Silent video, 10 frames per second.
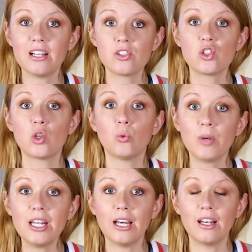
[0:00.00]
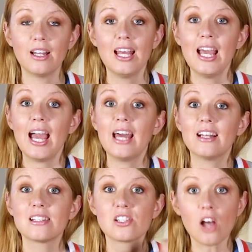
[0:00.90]
it to read it. And
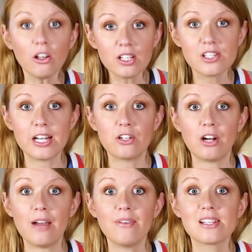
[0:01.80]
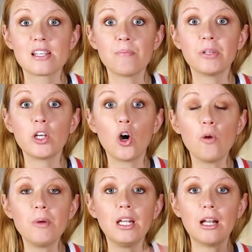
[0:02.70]
a solid state drive is simply
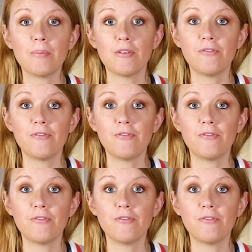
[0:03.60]
opening up a